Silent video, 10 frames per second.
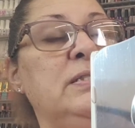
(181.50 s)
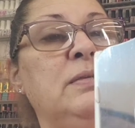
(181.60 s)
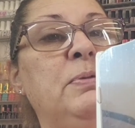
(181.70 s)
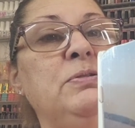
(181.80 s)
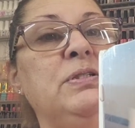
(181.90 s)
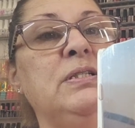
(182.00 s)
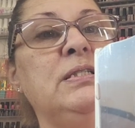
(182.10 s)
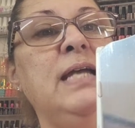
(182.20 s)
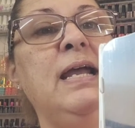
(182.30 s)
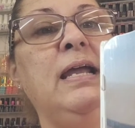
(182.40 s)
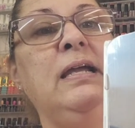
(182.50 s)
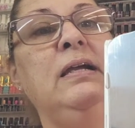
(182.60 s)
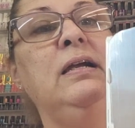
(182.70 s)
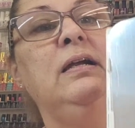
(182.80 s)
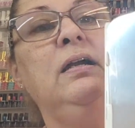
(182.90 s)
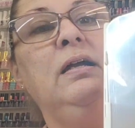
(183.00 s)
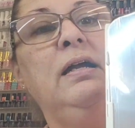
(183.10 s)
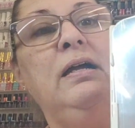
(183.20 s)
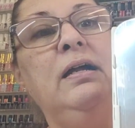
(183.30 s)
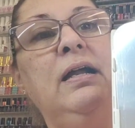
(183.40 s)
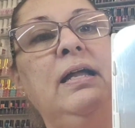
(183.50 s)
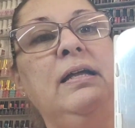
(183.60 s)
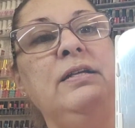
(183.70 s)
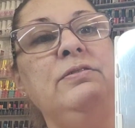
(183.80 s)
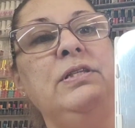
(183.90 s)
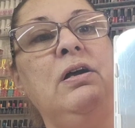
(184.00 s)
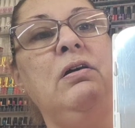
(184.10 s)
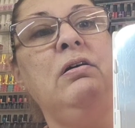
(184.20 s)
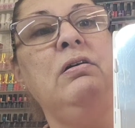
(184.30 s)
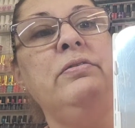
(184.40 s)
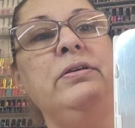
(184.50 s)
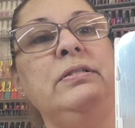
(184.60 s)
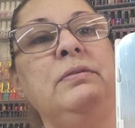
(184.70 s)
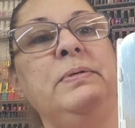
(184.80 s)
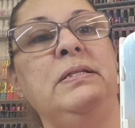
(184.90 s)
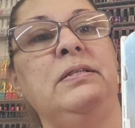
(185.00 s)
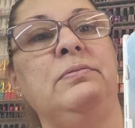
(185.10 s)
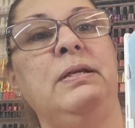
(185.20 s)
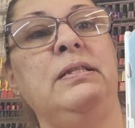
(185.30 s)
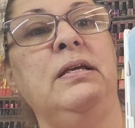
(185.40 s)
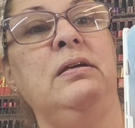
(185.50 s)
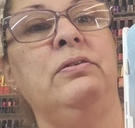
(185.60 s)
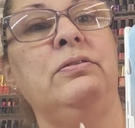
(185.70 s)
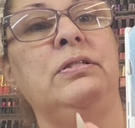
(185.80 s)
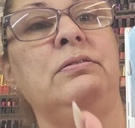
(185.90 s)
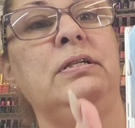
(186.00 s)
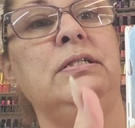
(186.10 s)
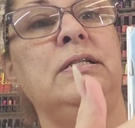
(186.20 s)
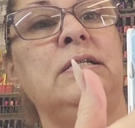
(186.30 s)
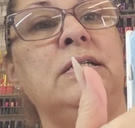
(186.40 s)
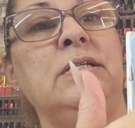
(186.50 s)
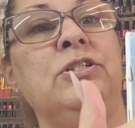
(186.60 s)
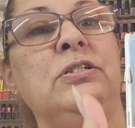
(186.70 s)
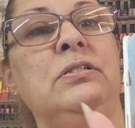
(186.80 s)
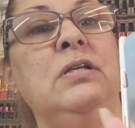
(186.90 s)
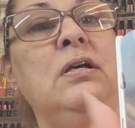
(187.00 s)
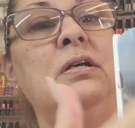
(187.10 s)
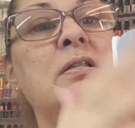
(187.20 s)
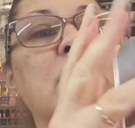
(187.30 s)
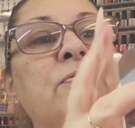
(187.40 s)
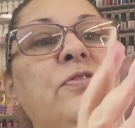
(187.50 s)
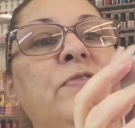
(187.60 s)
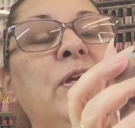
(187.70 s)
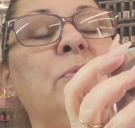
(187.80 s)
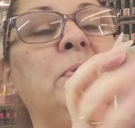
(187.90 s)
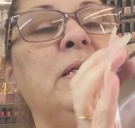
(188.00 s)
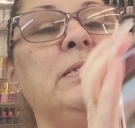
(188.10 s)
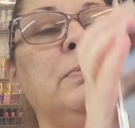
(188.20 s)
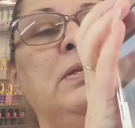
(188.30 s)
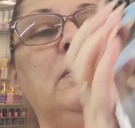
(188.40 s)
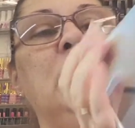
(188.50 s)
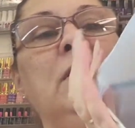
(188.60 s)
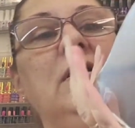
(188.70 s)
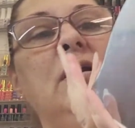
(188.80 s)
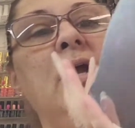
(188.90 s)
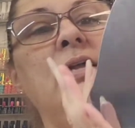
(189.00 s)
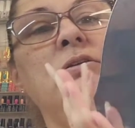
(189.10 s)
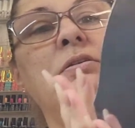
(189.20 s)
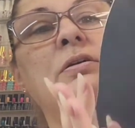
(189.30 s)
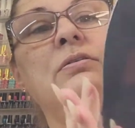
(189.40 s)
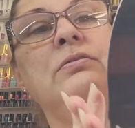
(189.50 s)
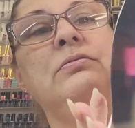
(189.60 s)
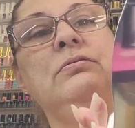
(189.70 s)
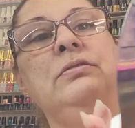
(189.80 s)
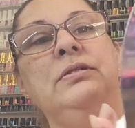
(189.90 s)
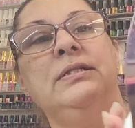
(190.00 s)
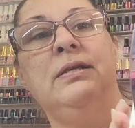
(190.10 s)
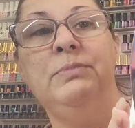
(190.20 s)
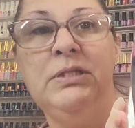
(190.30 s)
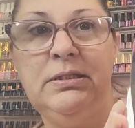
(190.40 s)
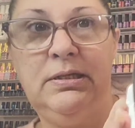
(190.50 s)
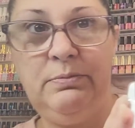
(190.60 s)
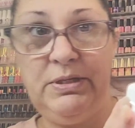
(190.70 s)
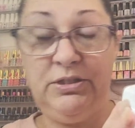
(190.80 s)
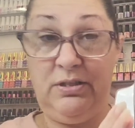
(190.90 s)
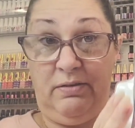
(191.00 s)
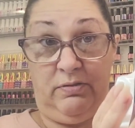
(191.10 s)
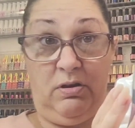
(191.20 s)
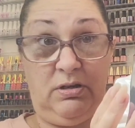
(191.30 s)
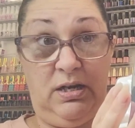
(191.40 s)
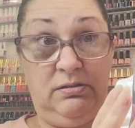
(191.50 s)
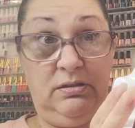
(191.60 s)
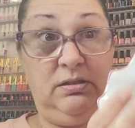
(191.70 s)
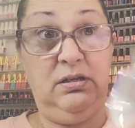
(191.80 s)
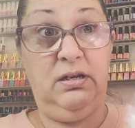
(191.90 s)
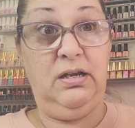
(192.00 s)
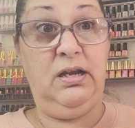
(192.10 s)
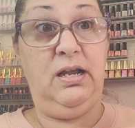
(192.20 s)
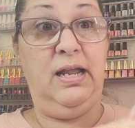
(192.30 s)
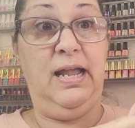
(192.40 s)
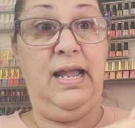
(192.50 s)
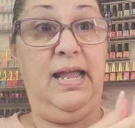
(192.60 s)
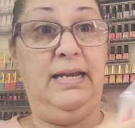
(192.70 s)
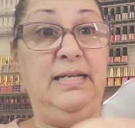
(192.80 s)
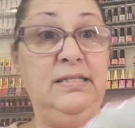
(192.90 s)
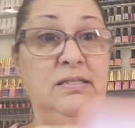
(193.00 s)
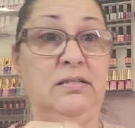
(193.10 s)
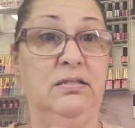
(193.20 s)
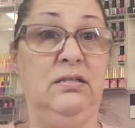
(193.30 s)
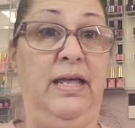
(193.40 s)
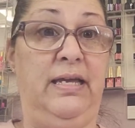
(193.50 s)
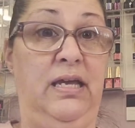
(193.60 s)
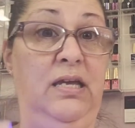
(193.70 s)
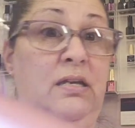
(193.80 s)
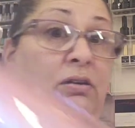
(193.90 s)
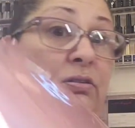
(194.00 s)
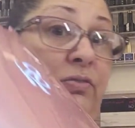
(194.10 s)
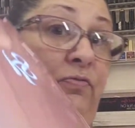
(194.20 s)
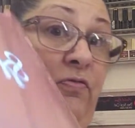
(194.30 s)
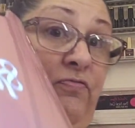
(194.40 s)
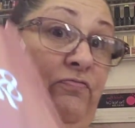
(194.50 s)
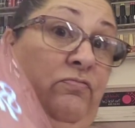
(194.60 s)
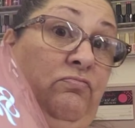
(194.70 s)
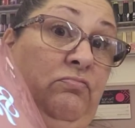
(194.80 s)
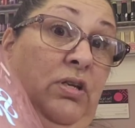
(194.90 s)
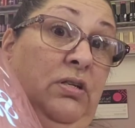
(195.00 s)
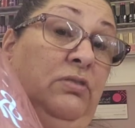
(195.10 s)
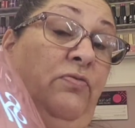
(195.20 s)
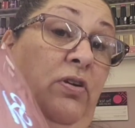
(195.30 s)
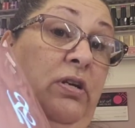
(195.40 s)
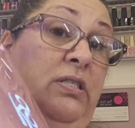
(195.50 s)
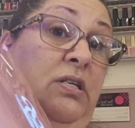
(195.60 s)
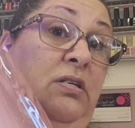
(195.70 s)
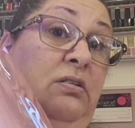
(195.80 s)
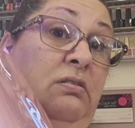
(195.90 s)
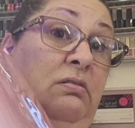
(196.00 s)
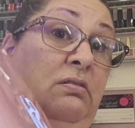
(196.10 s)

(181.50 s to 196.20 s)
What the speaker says: supposed to stay. And can you see all those little pieces right there? All those little indentations? That's for finger placement. And you know, some of these nail bitches have long nails. And it's like, it goes far in there